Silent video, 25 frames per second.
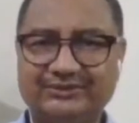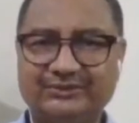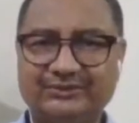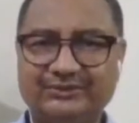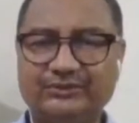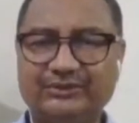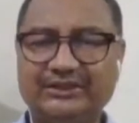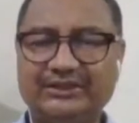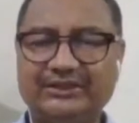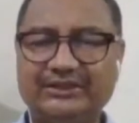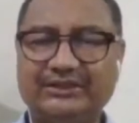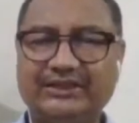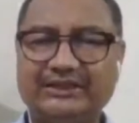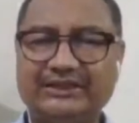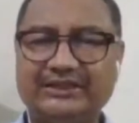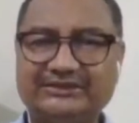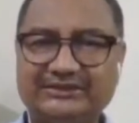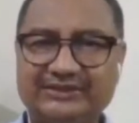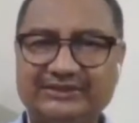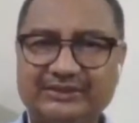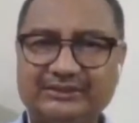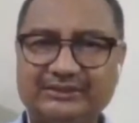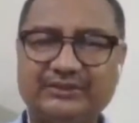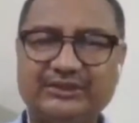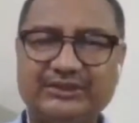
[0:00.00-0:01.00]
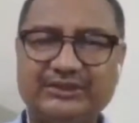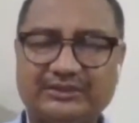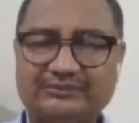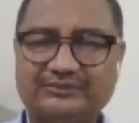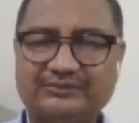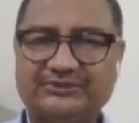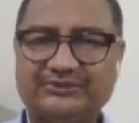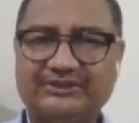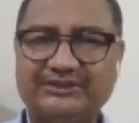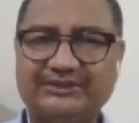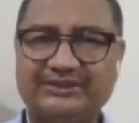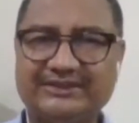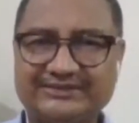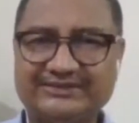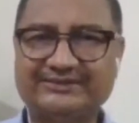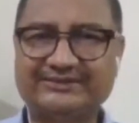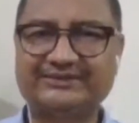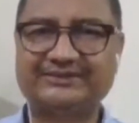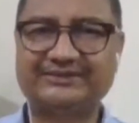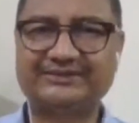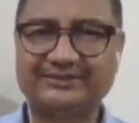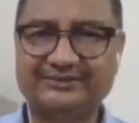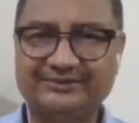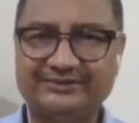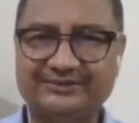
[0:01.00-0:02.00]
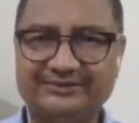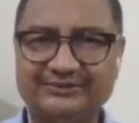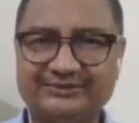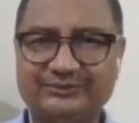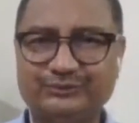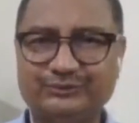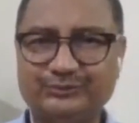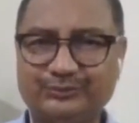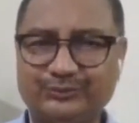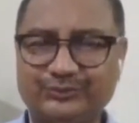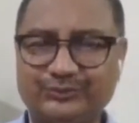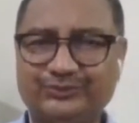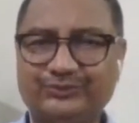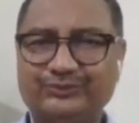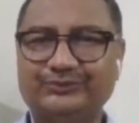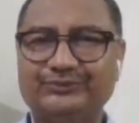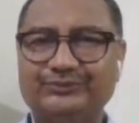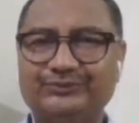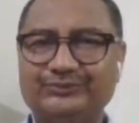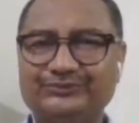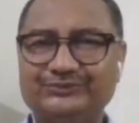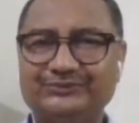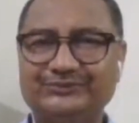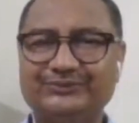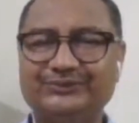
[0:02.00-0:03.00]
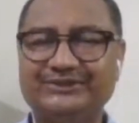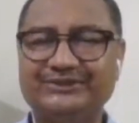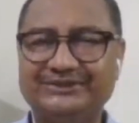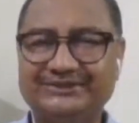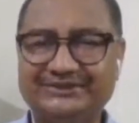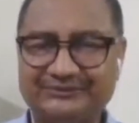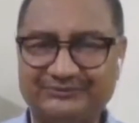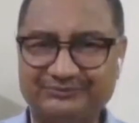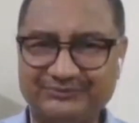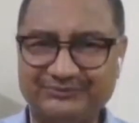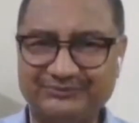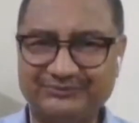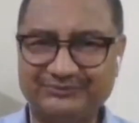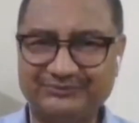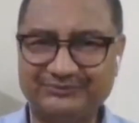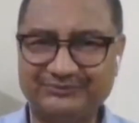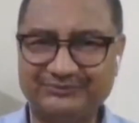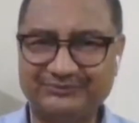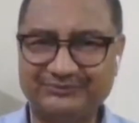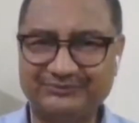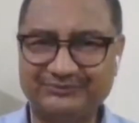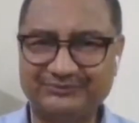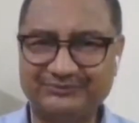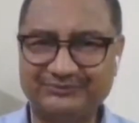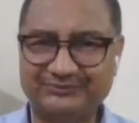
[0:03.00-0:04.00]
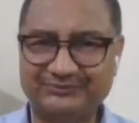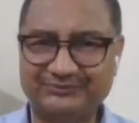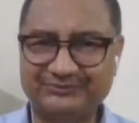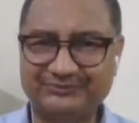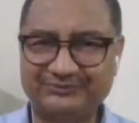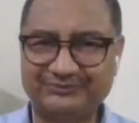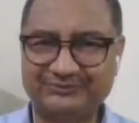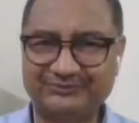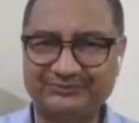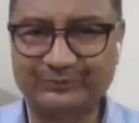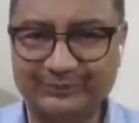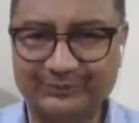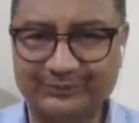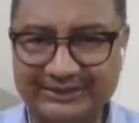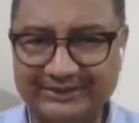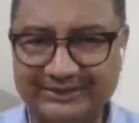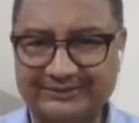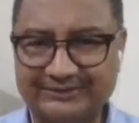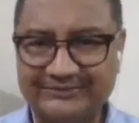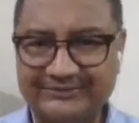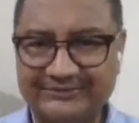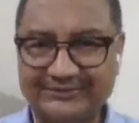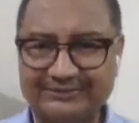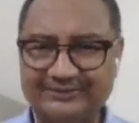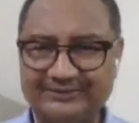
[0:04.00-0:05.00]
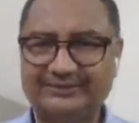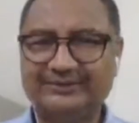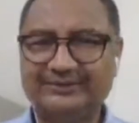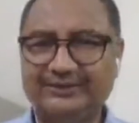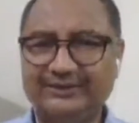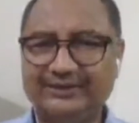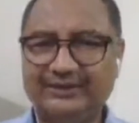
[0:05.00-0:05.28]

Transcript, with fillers: Okay, luxury becomes a necessity tomorrow. So, this is very popular, we all know that.